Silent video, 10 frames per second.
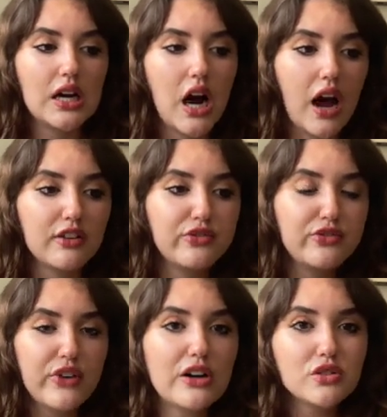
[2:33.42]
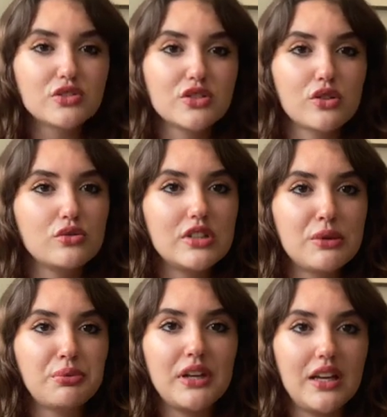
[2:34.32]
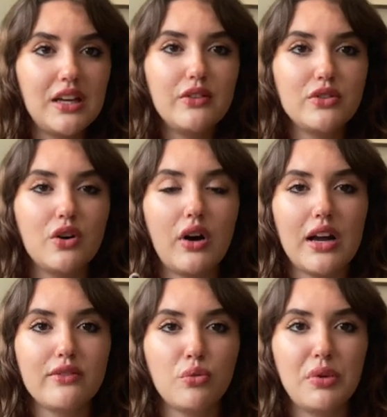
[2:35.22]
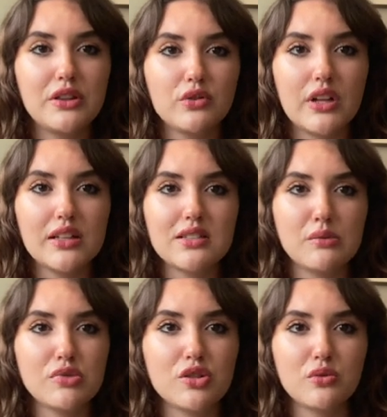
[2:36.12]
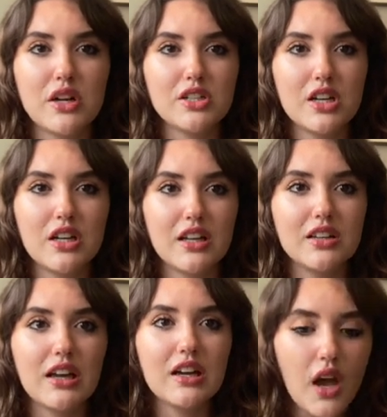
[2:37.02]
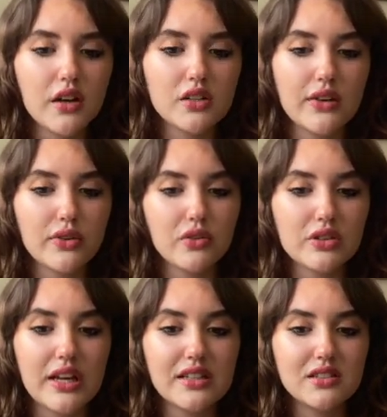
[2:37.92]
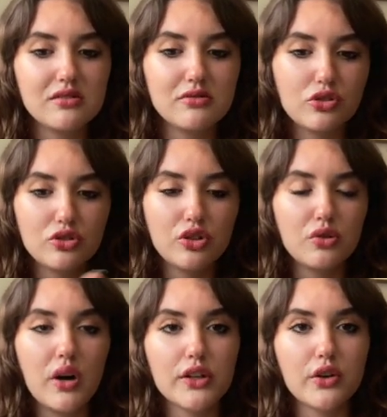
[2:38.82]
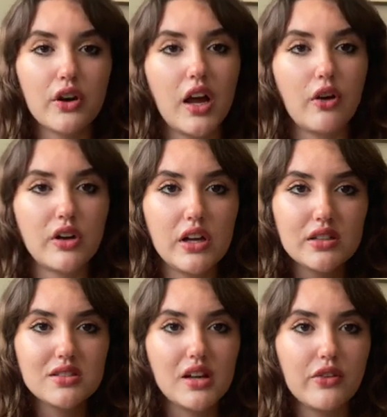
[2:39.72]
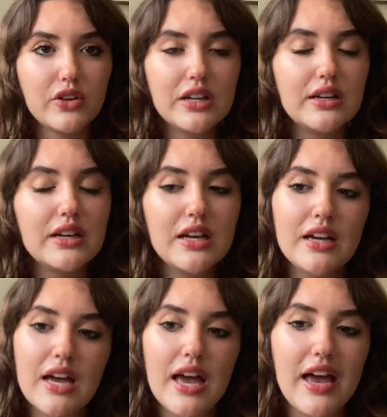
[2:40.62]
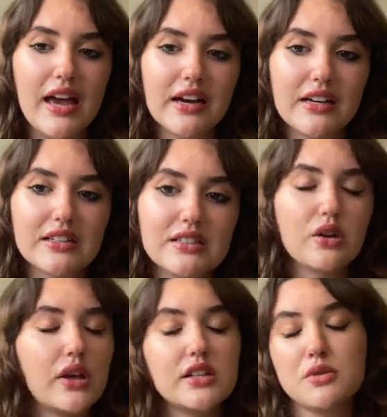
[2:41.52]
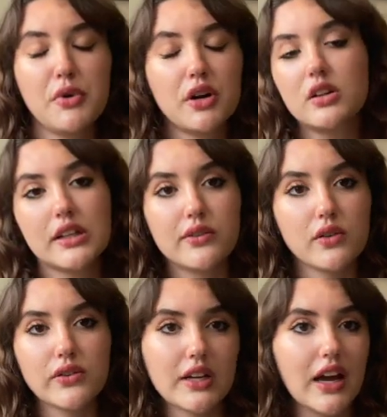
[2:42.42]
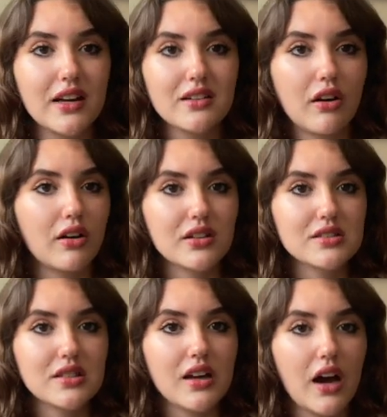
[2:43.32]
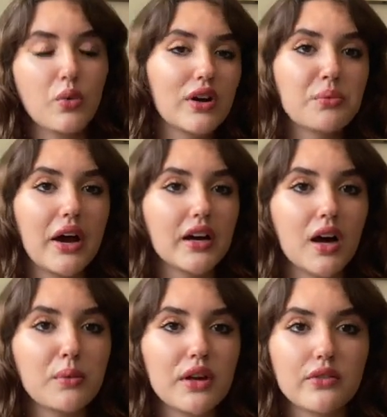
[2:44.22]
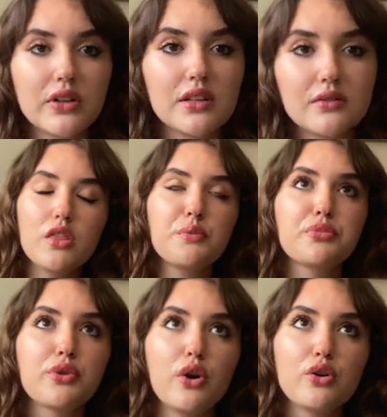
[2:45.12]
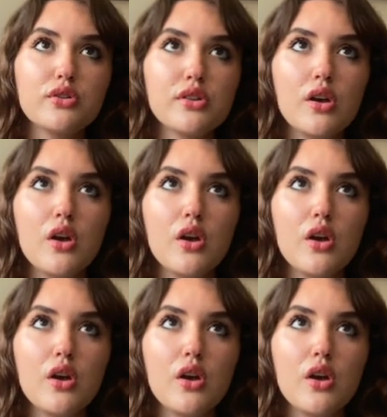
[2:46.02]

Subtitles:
I felt so deeply, even though I haven't been through that same situation. I think I could definitely relate to other areas of it, and it's a book I'll never forget. Honestly, I want to buy a copy of it. The prose